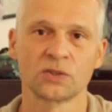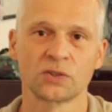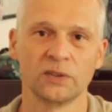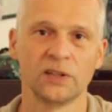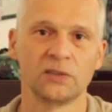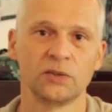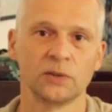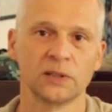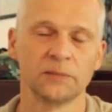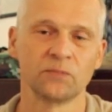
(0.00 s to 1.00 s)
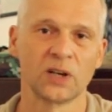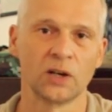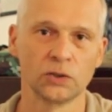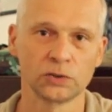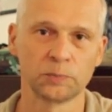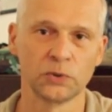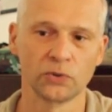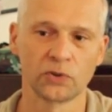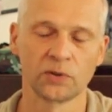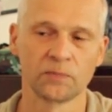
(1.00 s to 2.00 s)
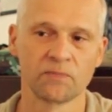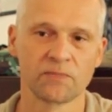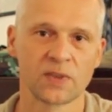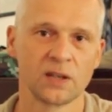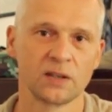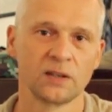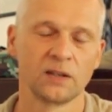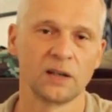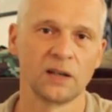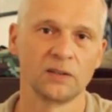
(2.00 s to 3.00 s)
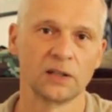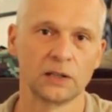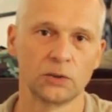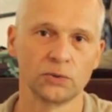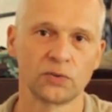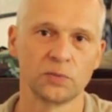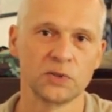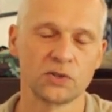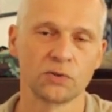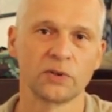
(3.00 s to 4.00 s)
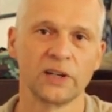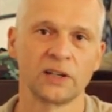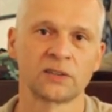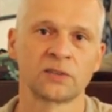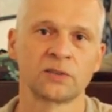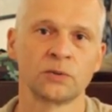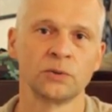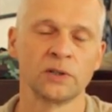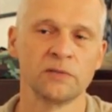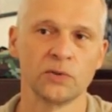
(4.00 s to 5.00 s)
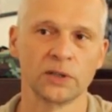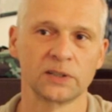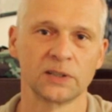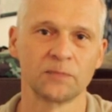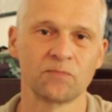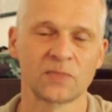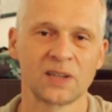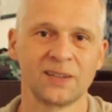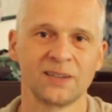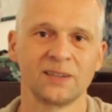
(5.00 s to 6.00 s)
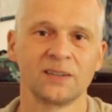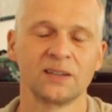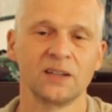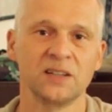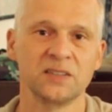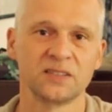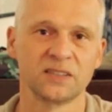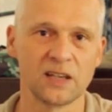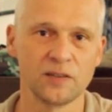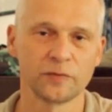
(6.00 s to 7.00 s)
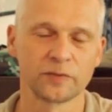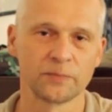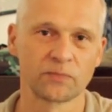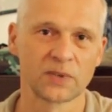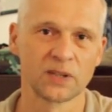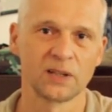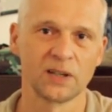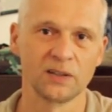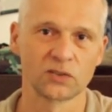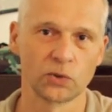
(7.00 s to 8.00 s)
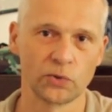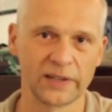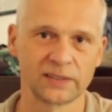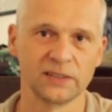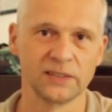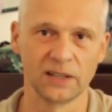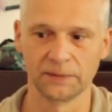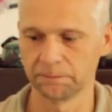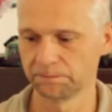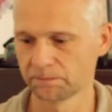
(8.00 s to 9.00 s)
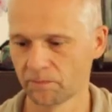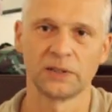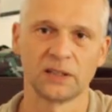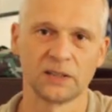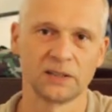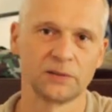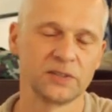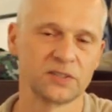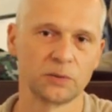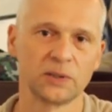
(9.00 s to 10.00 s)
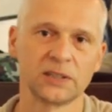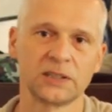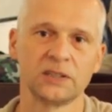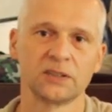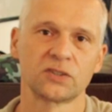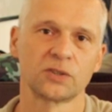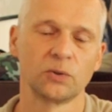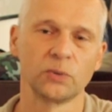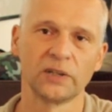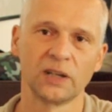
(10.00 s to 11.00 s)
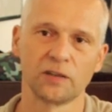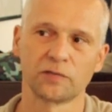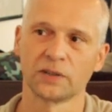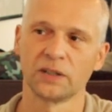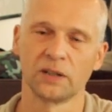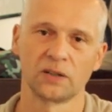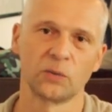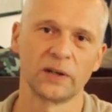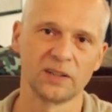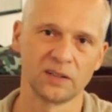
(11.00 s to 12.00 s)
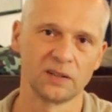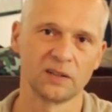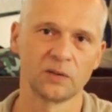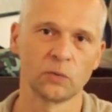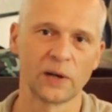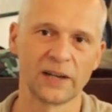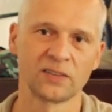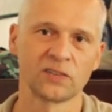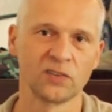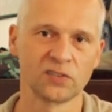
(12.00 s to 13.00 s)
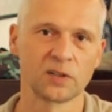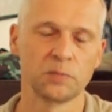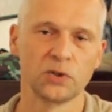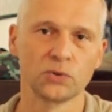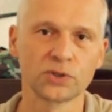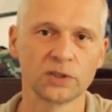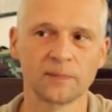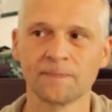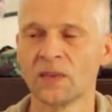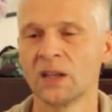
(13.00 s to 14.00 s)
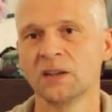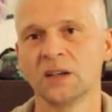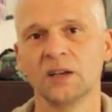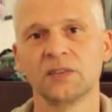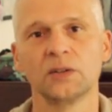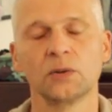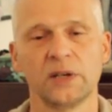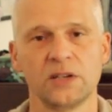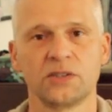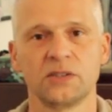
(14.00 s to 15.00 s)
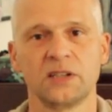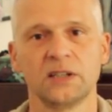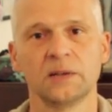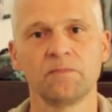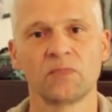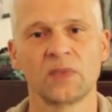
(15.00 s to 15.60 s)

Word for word: so that your output and the loads which you connect to your inverter is safe and correctly done. We are a resort here so we have uh, quite a wide distribution uh, situation here